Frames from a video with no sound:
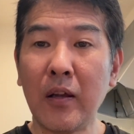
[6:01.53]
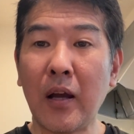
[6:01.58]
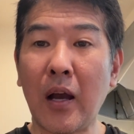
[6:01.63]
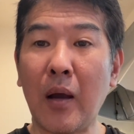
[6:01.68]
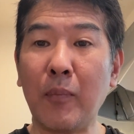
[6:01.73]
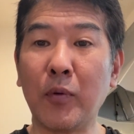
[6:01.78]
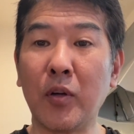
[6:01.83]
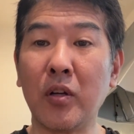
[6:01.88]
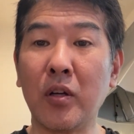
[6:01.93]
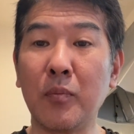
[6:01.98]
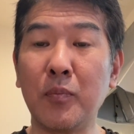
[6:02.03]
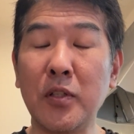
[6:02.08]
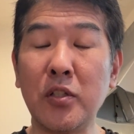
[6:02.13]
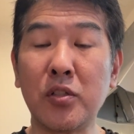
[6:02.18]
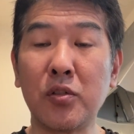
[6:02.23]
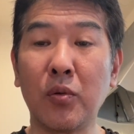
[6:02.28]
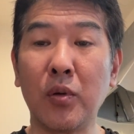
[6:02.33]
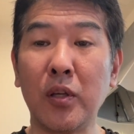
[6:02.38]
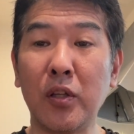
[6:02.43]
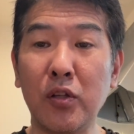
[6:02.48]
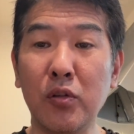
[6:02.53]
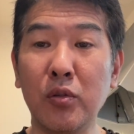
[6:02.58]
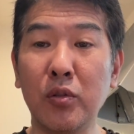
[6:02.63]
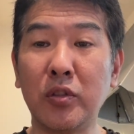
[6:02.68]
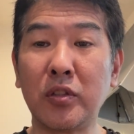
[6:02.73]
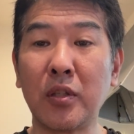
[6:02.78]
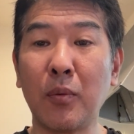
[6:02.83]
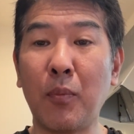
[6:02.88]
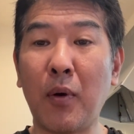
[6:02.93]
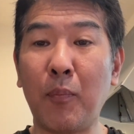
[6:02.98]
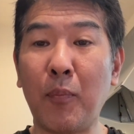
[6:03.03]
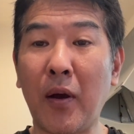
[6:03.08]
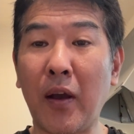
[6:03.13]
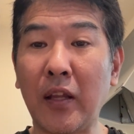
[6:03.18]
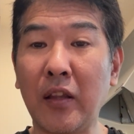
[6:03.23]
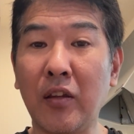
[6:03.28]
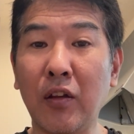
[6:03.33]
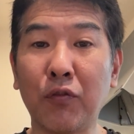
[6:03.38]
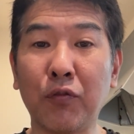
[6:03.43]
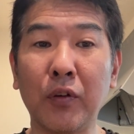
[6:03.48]
I'm going to be showing you some of my
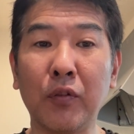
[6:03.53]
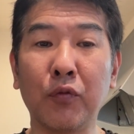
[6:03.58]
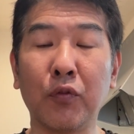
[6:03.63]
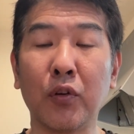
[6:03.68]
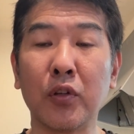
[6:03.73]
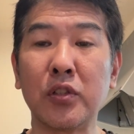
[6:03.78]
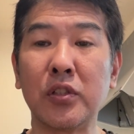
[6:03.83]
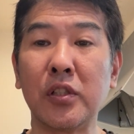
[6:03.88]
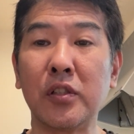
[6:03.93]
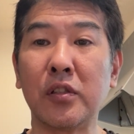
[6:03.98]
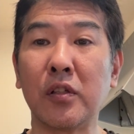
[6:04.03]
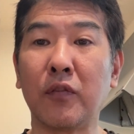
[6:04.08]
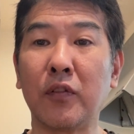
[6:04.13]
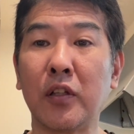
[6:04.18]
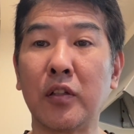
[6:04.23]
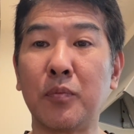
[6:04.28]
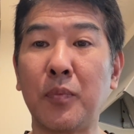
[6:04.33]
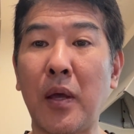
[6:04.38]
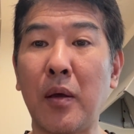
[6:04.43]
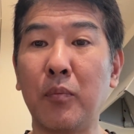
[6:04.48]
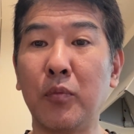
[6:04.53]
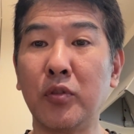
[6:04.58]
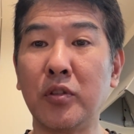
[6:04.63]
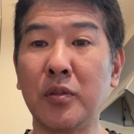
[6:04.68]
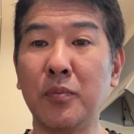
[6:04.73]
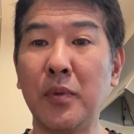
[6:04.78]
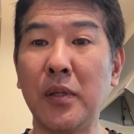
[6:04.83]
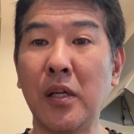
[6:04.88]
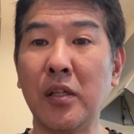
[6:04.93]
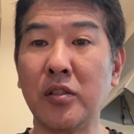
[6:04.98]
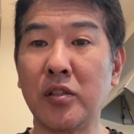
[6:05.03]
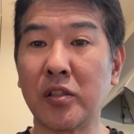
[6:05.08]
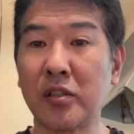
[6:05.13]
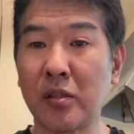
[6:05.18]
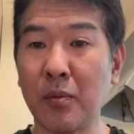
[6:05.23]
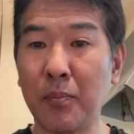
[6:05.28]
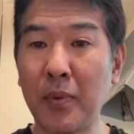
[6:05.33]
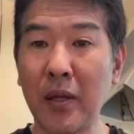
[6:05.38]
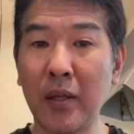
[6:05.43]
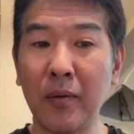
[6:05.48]
different versions of the Spam Musubi in
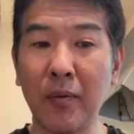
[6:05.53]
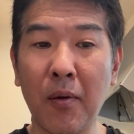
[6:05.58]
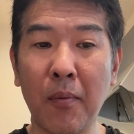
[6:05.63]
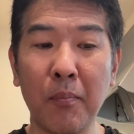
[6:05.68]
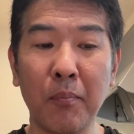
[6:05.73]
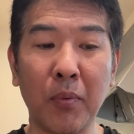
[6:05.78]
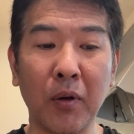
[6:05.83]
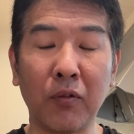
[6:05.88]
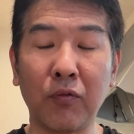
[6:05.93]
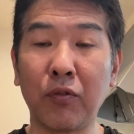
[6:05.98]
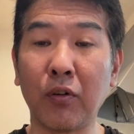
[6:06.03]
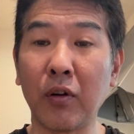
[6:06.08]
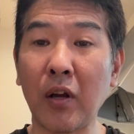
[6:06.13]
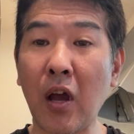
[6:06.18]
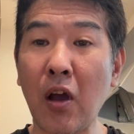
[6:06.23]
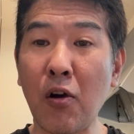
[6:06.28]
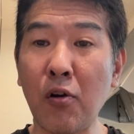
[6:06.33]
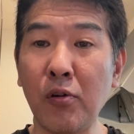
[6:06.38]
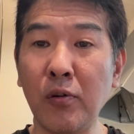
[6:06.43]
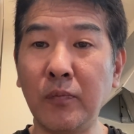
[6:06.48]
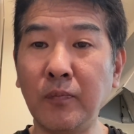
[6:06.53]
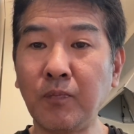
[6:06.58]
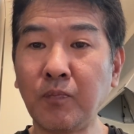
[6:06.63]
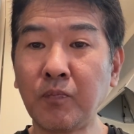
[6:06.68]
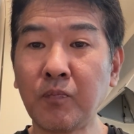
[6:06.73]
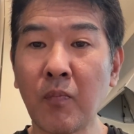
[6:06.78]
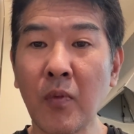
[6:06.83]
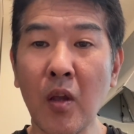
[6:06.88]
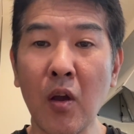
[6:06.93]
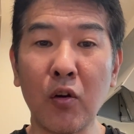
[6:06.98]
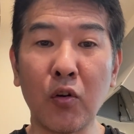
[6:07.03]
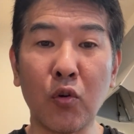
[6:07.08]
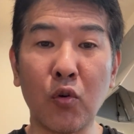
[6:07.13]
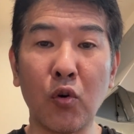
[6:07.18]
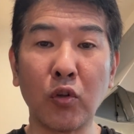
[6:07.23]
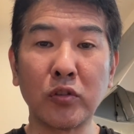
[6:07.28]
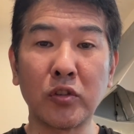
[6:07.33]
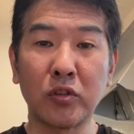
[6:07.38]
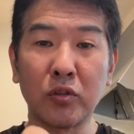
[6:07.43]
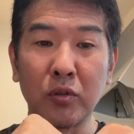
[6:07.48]
just a bit. But for now,
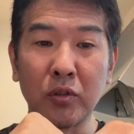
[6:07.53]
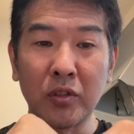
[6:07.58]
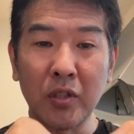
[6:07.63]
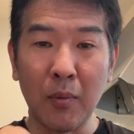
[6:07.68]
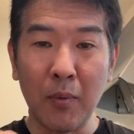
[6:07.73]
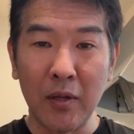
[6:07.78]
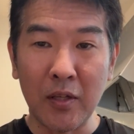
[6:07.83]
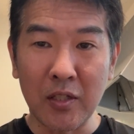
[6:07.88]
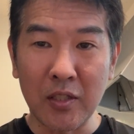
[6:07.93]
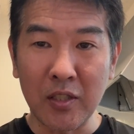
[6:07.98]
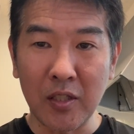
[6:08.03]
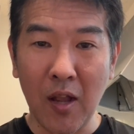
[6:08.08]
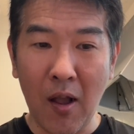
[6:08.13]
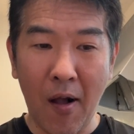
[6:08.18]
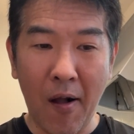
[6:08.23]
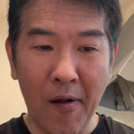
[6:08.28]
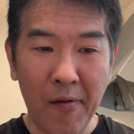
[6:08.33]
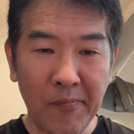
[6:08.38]
gochusou-sama deshita.